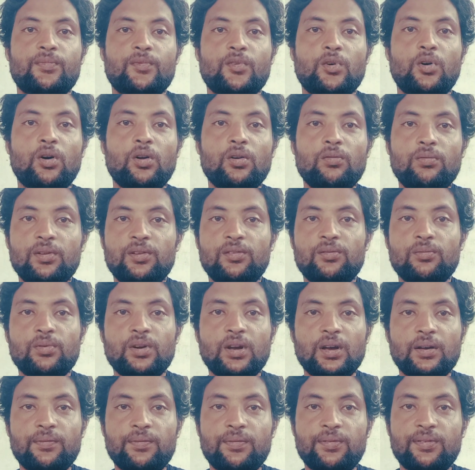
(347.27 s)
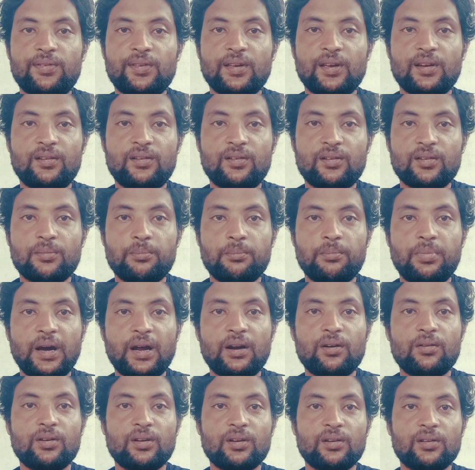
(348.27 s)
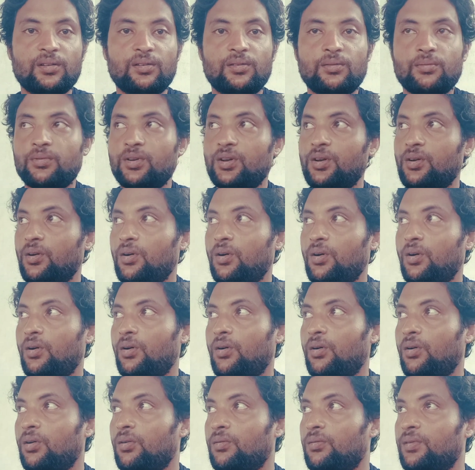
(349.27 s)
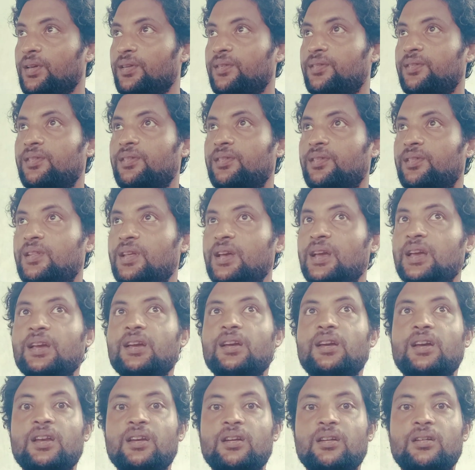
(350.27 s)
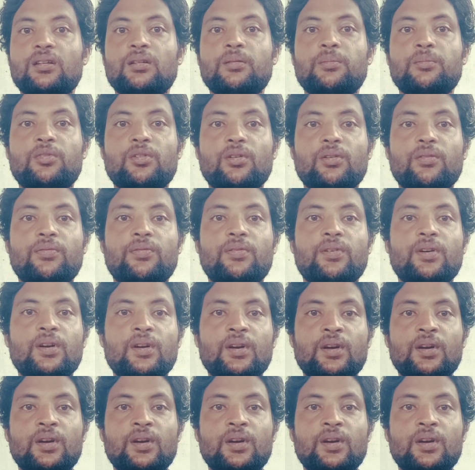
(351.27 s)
Always we have set barriers. We always think in terms of